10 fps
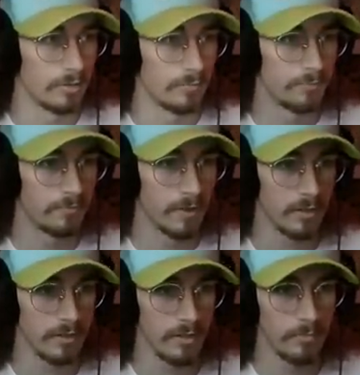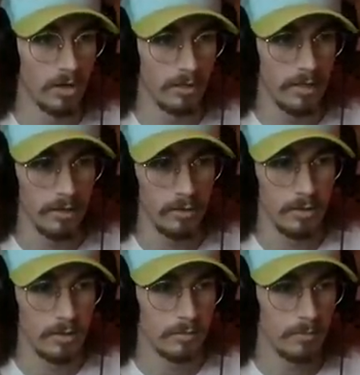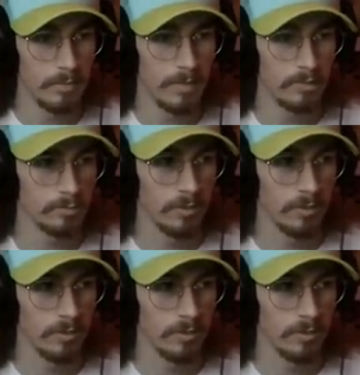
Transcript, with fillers: fuck. Come on now. My mouse better